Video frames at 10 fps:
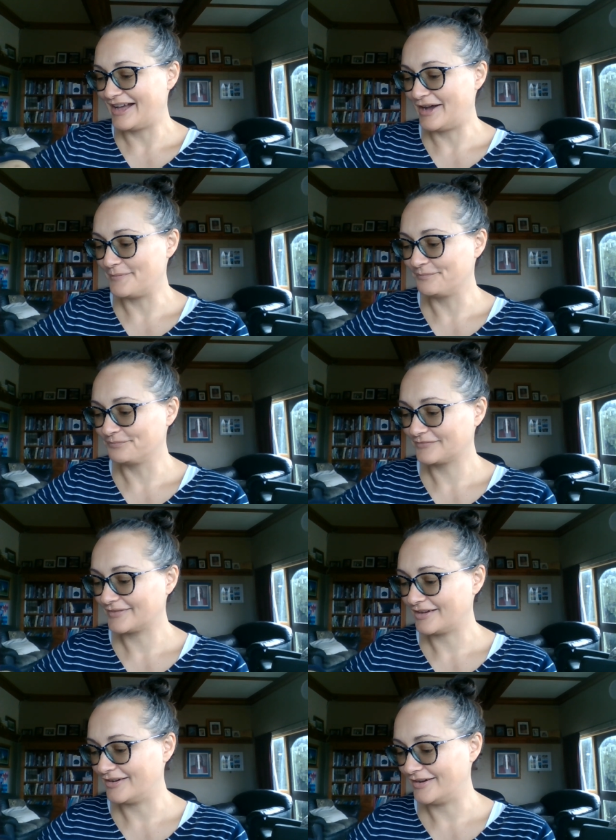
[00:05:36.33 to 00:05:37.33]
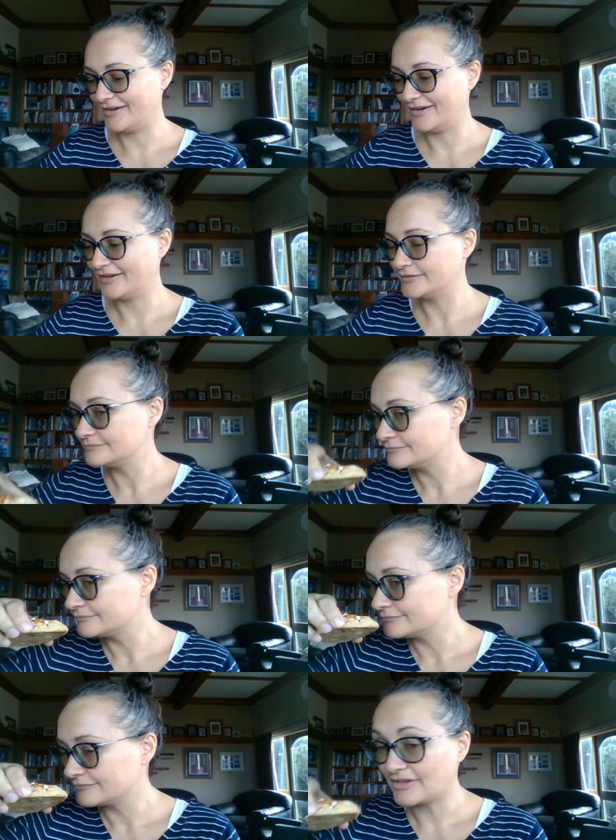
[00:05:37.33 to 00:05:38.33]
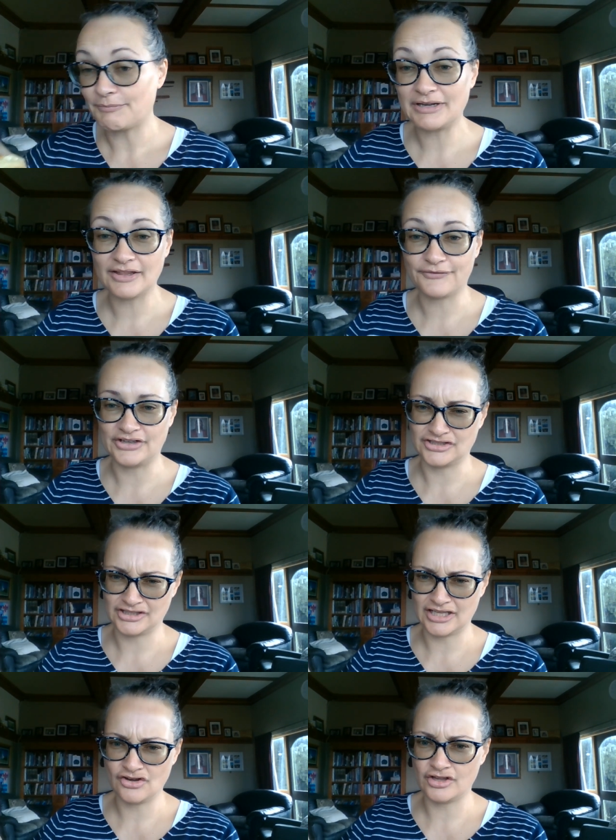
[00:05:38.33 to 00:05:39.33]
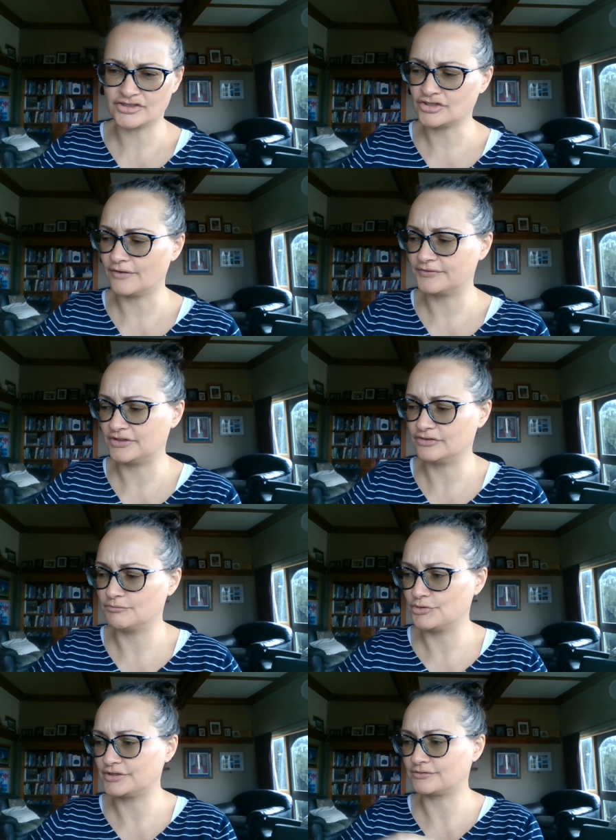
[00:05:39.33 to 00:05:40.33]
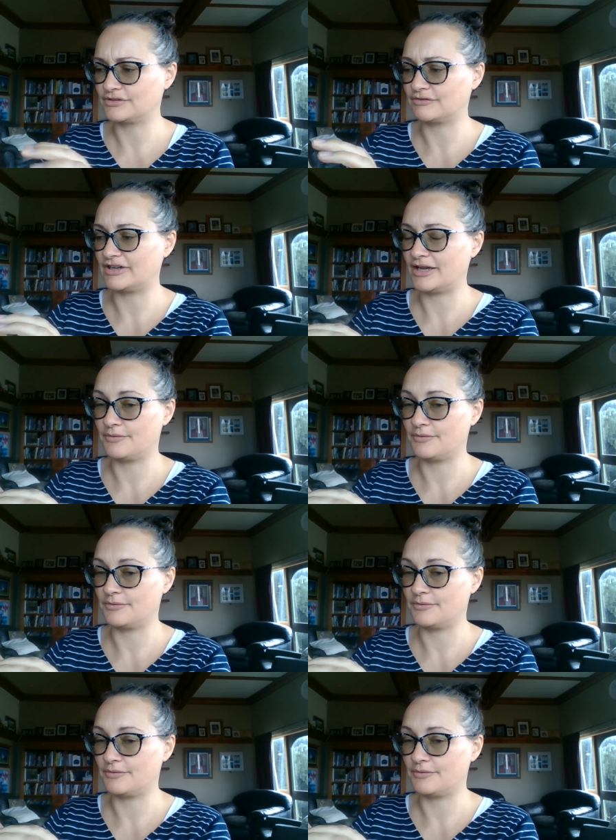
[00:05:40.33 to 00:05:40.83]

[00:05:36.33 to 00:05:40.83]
um, They've been in the fridge, so they're not soft and moist or anything right now.